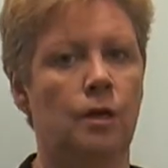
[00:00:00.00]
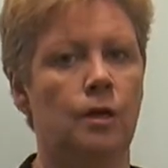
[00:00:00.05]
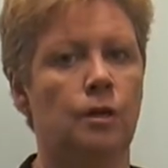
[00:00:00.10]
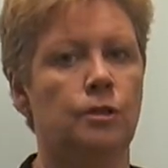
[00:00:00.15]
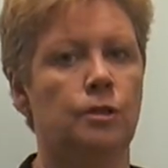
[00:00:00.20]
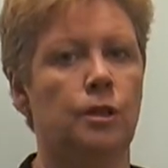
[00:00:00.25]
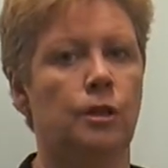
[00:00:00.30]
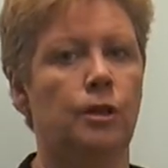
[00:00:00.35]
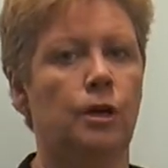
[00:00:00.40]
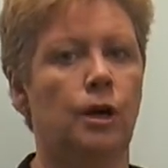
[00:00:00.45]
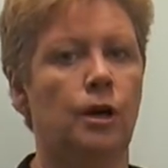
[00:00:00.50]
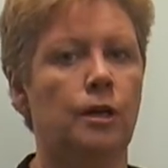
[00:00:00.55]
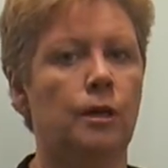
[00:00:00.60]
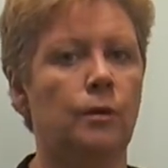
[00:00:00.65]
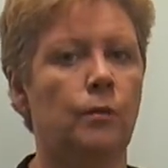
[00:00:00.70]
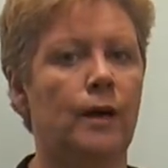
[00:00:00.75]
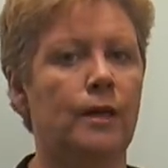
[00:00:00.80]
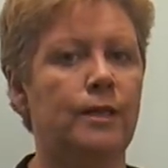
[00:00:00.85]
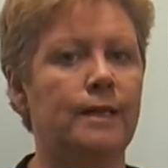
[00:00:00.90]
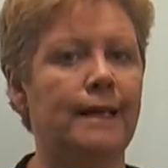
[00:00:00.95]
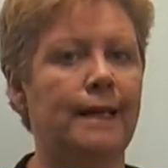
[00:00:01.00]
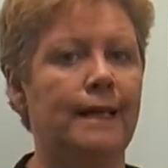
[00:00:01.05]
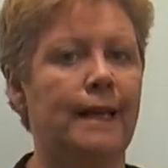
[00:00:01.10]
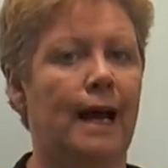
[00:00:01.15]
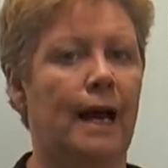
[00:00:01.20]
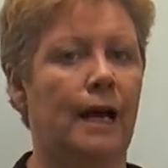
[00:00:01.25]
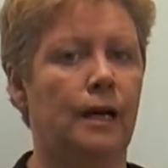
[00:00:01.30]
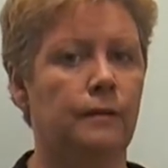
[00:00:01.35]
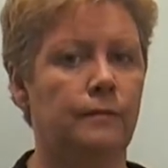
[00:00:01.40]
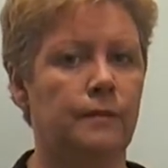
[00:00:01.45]
So the only way to get
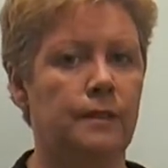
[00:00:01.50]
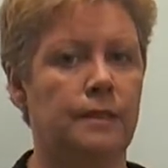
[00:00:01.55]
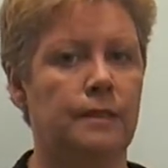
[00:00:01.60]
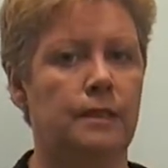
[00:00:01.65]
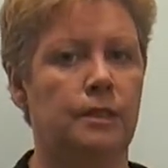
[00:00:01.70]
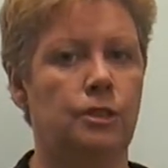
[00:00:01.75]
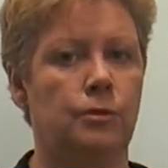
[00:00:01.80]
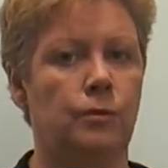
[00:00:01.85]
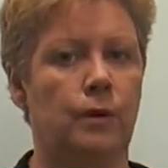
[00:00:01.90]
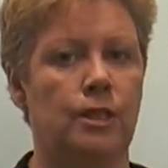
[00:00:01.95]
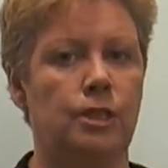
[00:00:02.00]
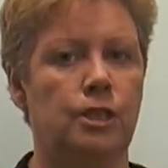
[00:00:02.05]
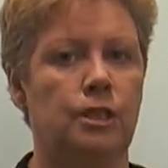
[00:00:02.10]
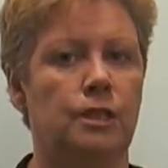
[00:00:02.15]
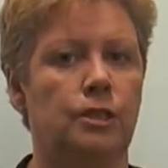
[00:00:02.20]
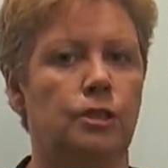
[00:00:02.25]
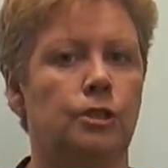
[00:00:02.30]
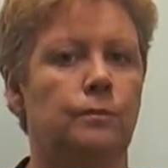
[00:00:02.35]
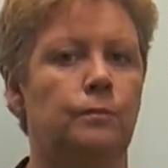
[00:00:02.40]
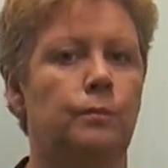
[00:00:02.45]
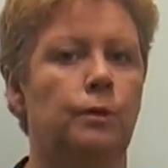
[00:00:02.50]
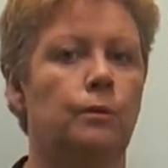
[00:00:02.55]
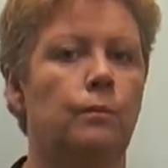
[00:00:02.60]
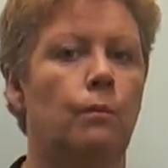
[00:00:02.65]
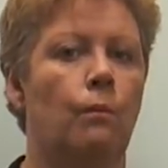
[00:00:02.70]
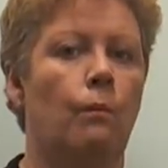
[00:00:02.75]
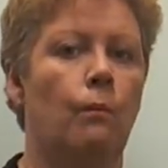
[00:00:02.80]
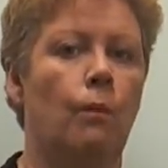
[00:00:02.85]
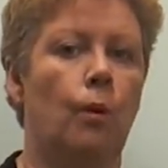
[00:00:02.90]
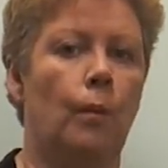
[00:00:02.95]
out of this situation is to
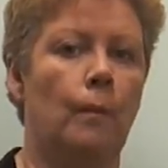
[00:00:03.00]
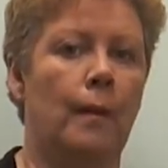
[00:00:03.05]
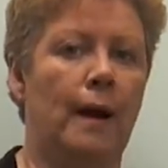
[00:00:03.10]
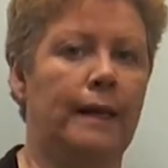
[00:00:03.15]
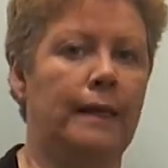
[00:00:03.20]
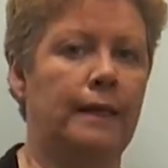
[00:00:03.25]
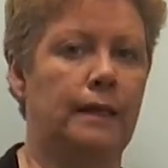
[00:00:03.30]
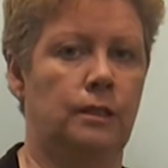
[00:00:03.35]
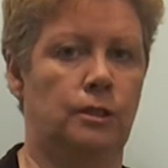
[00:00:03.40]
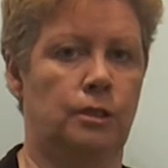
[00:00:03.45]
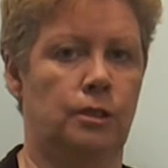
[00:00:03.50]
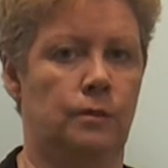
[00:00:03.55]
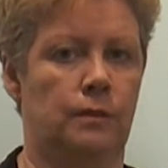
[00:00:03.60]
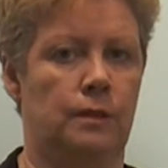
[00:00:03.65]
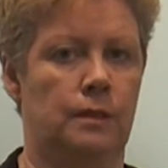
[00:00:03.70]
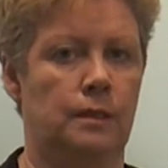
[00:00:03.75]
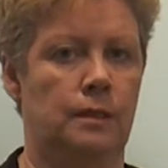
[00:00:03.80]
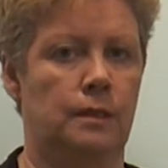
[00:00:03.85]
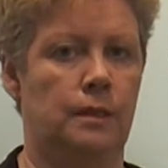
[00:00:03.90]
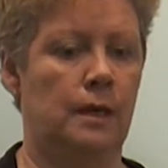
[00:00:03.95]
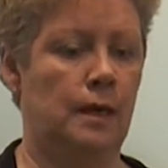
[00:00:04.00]
put more money into it.